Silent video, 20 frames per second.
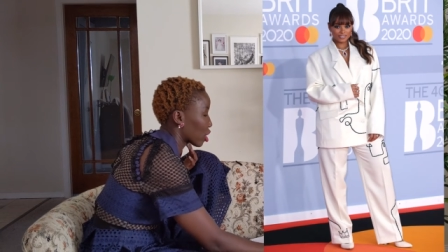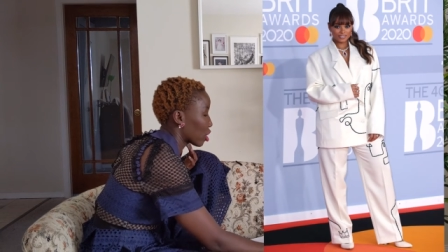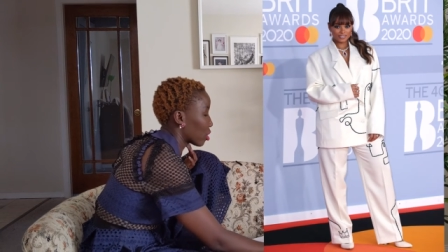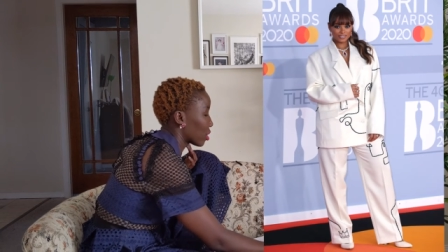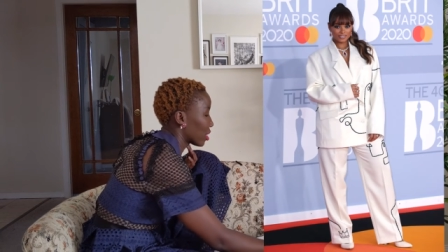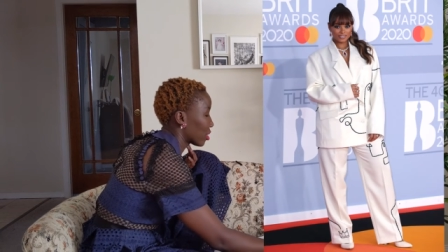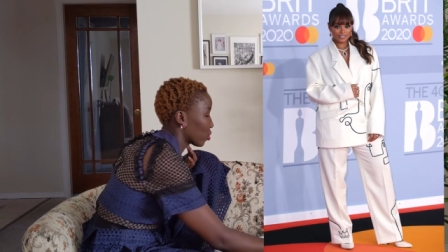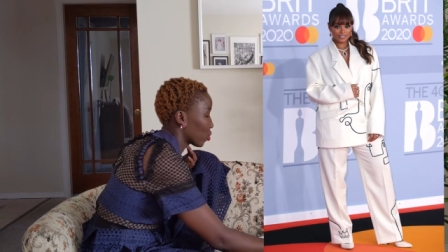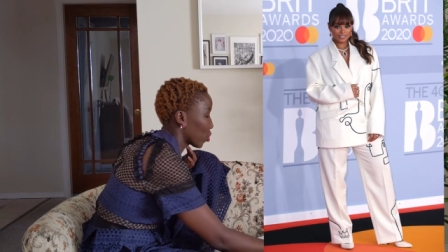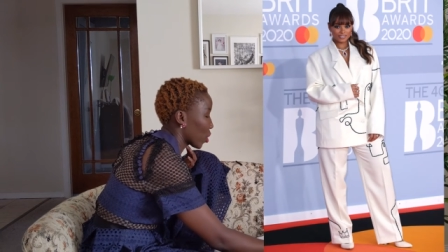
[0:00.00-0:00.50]

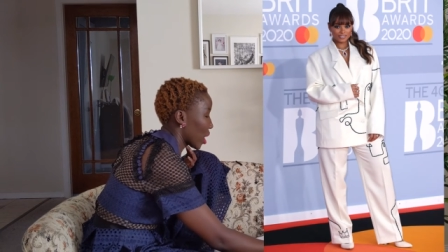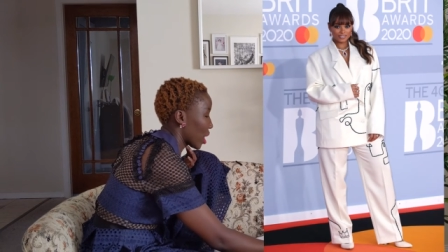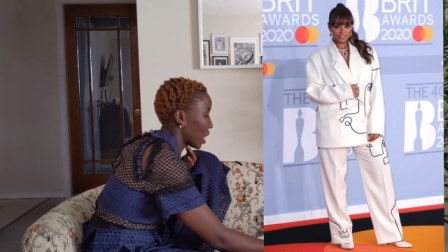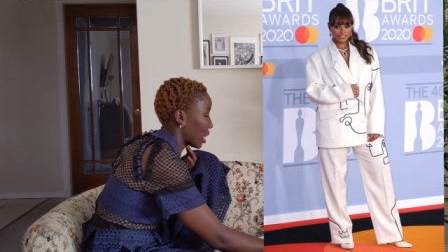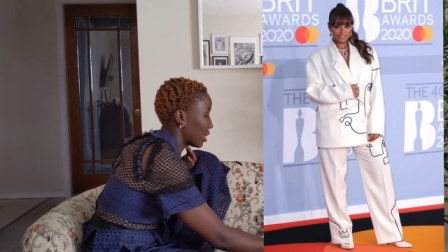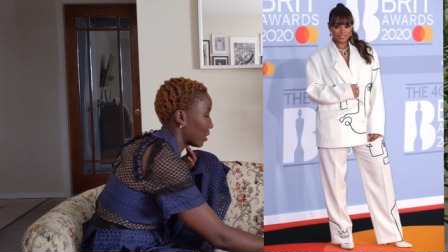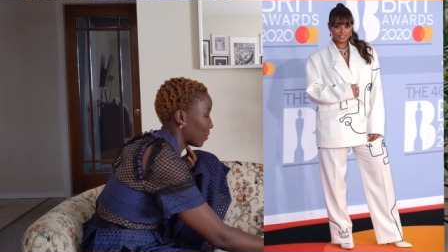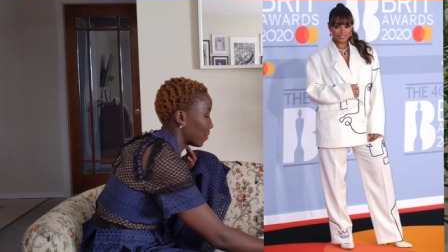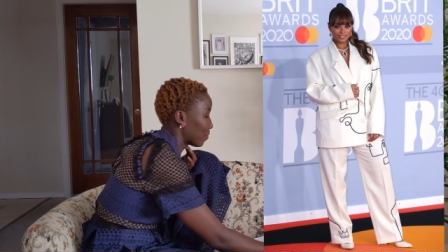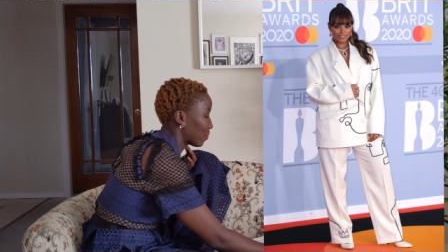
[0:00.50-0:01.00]
her as
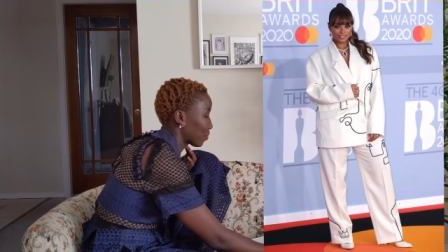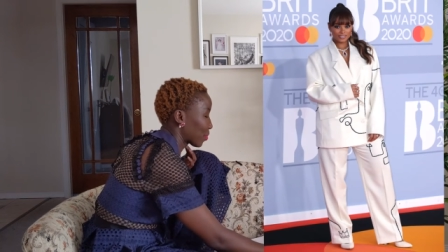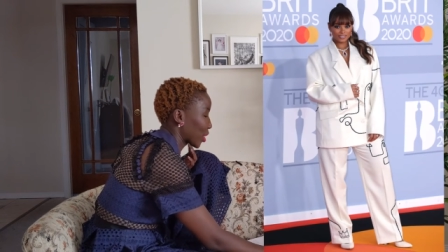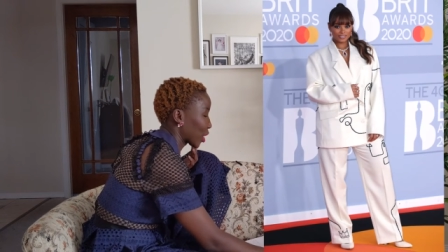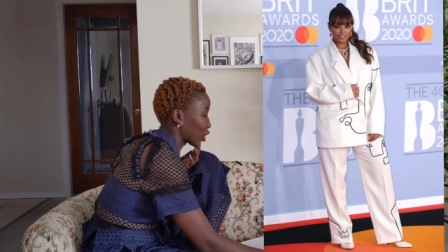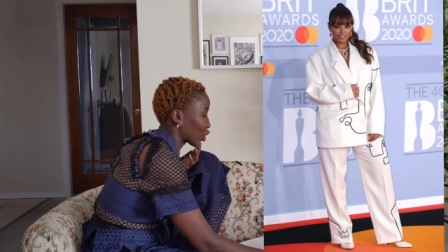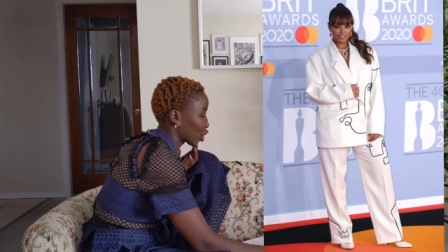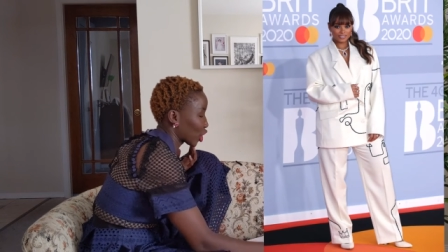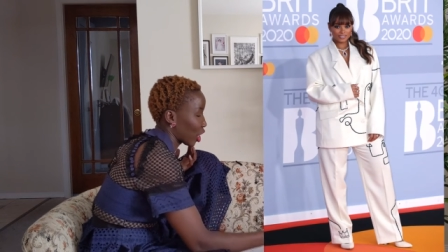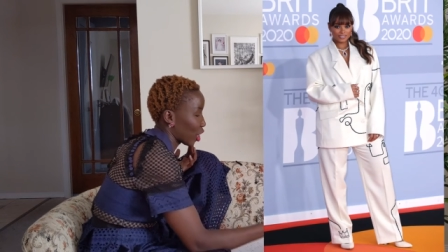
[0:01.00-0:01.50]
well,
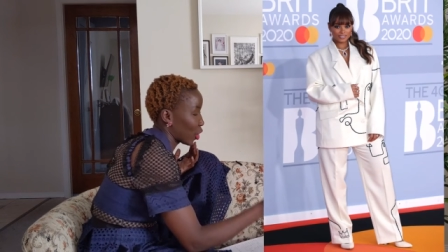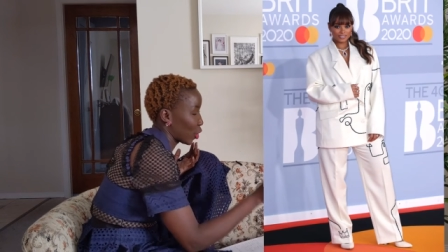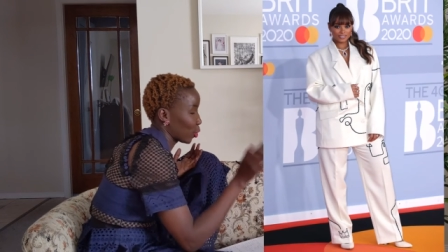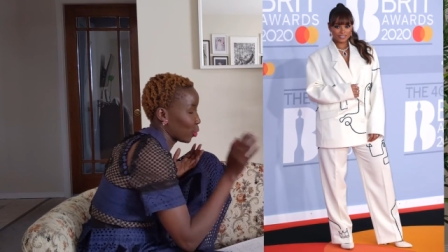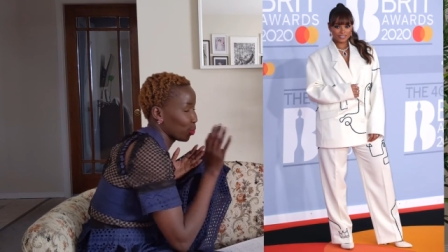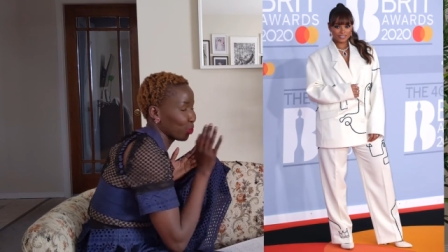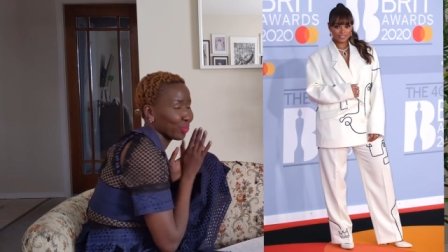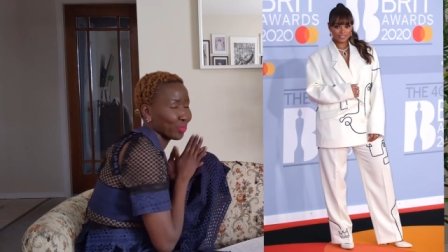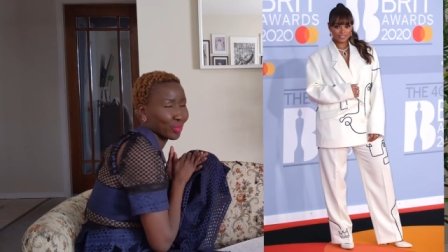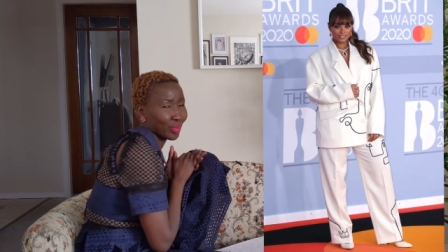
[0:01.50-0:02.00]

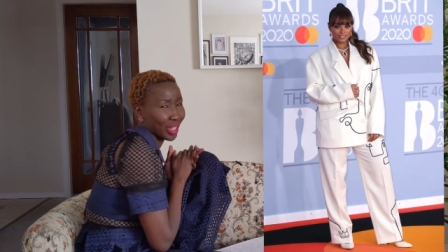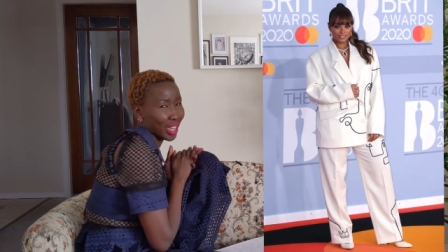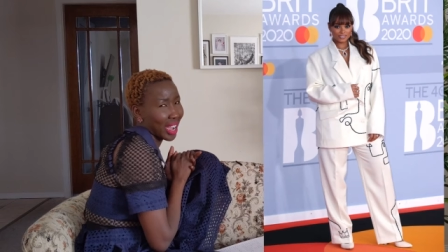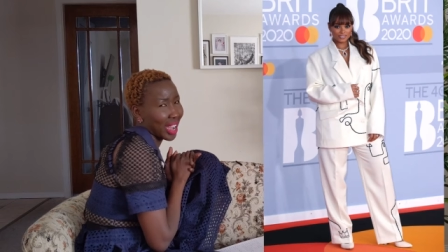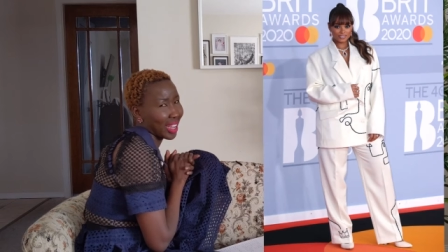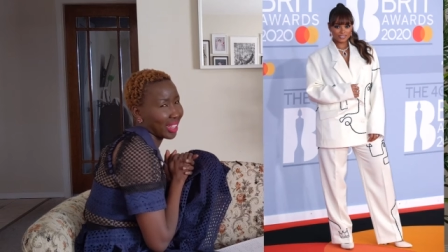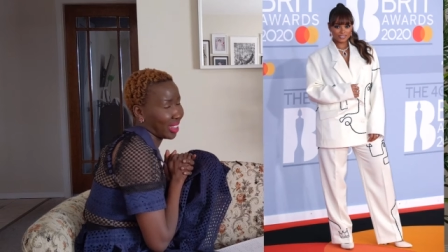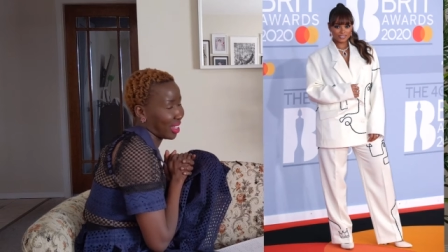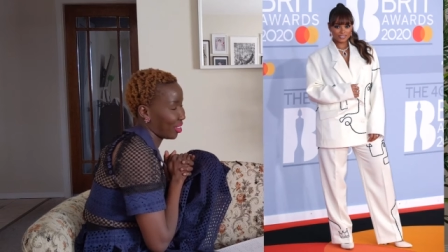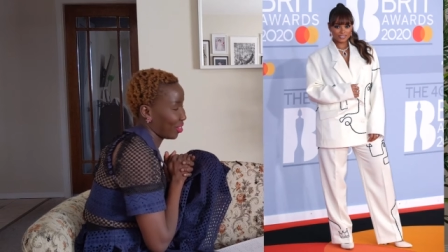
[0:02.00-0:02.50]
so
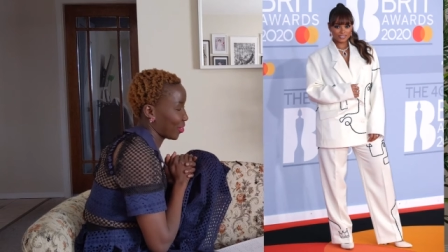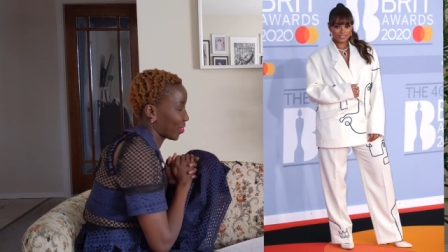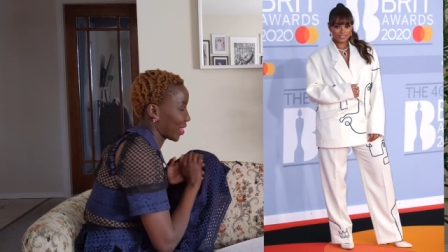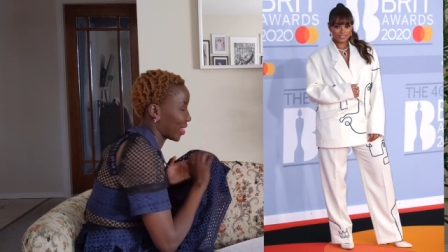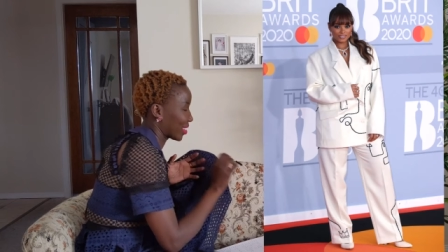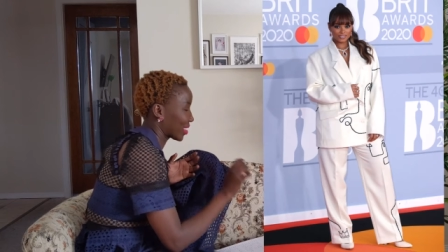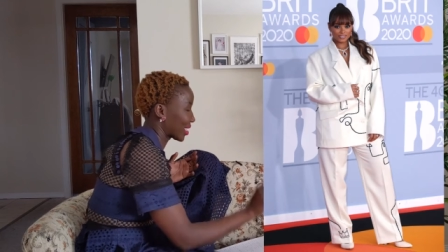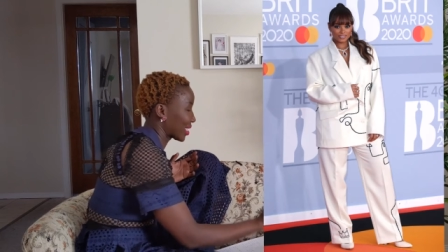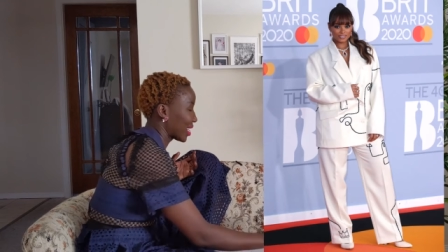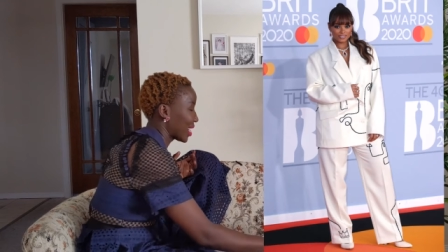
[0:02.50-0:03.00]
I love
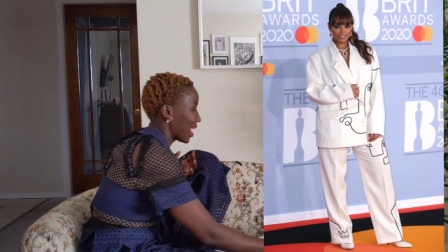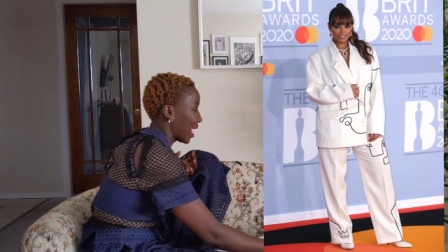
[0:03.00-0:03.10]
this.